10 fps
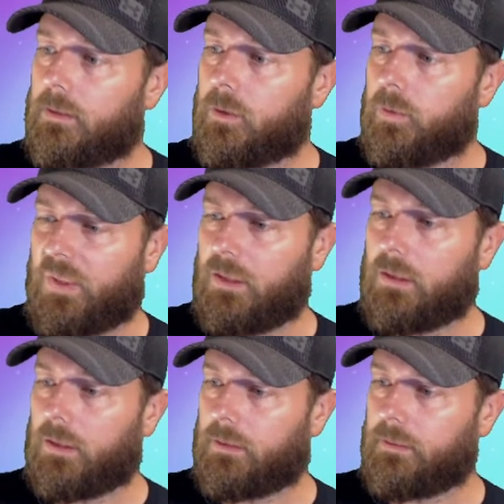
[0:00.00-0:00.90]

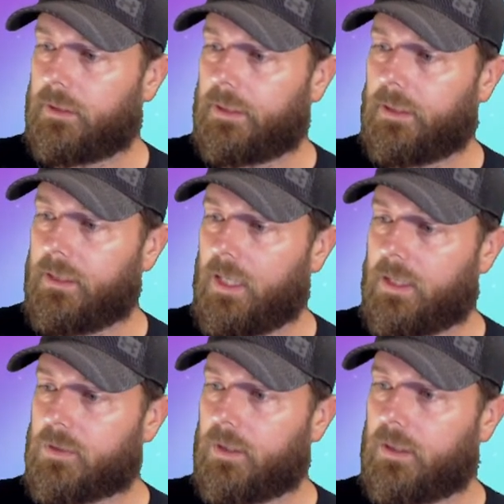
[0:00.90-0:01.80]
doopy
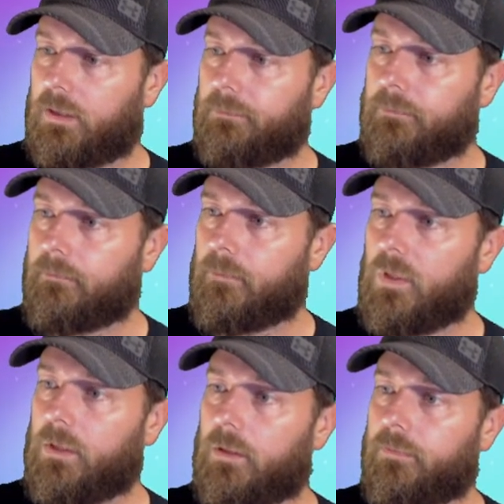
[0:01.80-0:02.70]
Yantra.
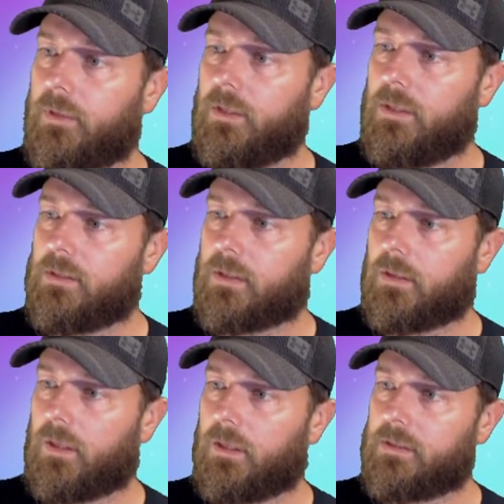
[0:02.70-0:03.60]
You know, if you need these
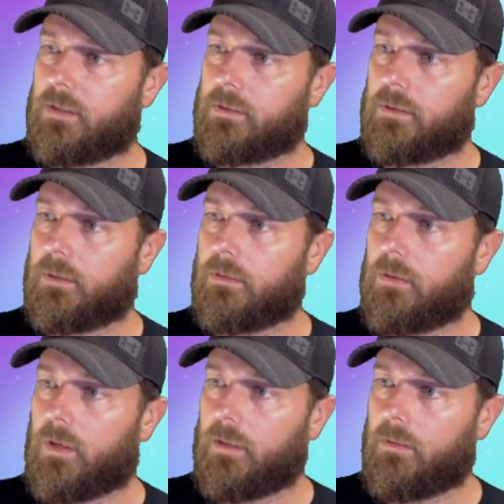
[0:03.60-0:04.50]
cards, that's good and
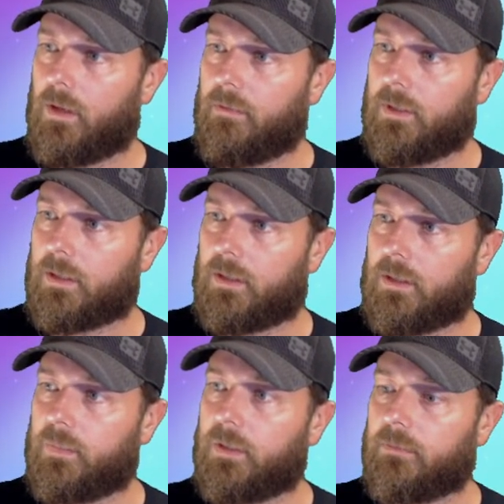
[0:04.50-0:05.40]
great and gravy and
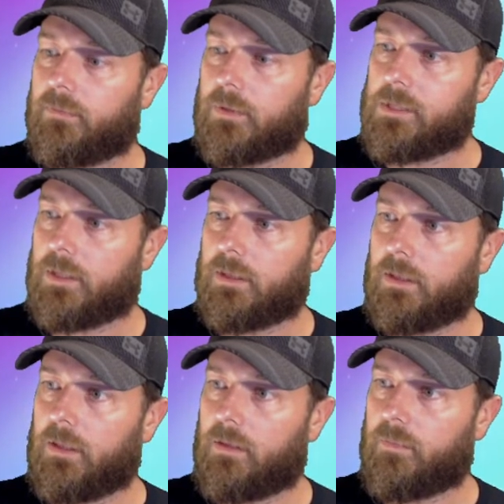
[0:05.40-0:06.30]
all, but
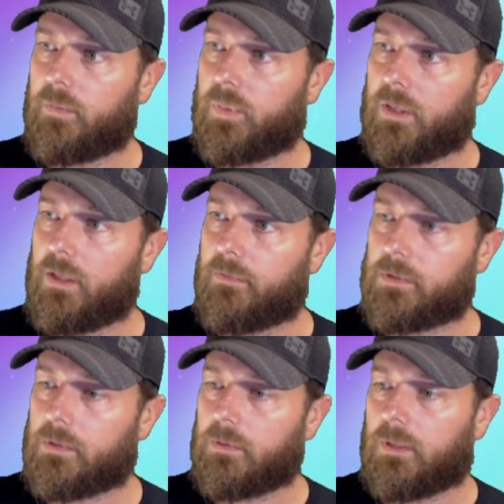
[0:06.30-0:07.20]
unfortunately, I've been playing for
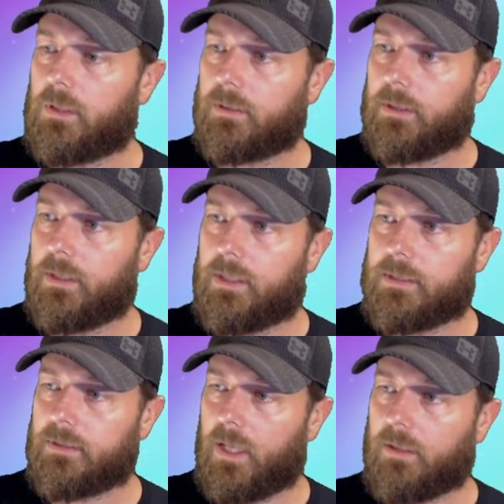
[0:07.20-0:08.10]
so long that it
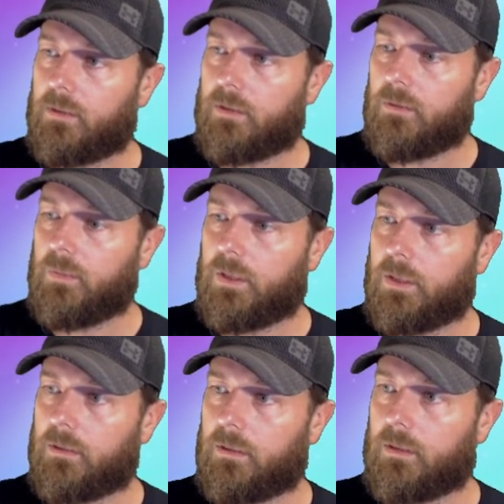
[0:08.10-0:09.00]
is not going to do me any
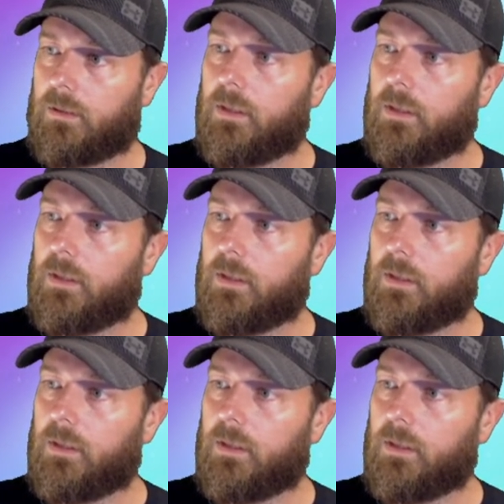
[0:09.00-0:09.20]
good.